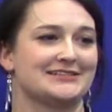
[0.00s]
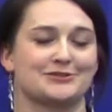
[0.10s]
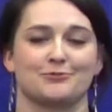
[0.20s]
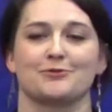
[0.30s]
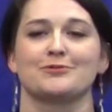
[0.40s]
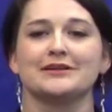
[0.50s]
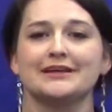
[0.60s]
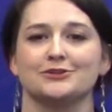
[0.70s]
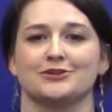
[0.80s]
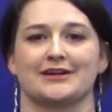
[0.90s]
So we're
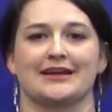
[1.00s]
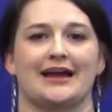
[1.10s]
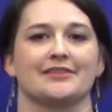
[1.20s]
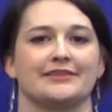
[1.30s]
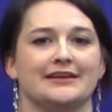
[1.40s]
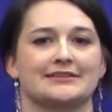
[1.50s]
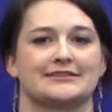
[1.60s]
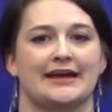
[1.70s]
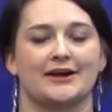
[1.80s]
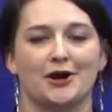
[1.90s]
really looking at things
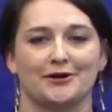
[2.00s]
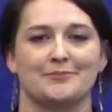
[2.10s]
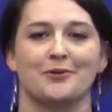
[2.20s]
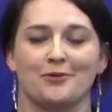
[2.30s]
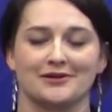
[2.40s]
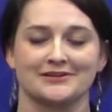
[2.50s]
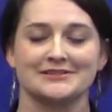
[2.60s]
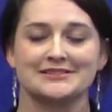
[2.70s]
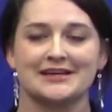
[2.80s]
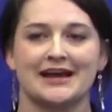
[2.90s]
that are
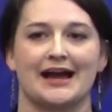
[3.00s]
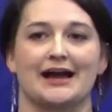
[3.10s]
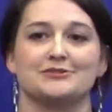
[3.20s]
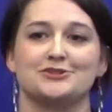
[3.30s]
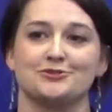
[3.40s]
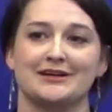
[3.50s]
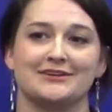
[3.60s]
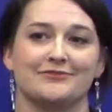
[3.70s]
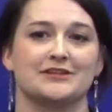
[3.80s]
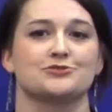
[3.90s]
important to
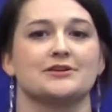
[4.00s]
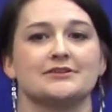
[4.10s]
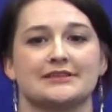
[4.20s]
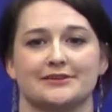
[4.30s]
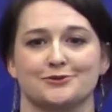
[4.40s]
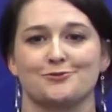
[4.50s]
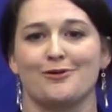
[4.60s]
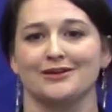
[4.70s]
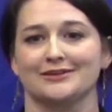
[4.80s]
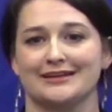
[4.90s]
individuals and their
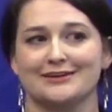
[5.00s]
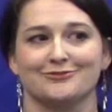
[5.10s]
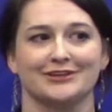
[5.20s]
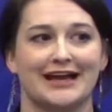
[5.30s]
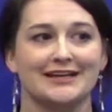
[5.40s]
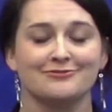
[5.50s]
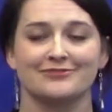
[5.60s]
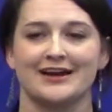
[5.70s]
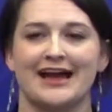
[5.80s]
quality of life.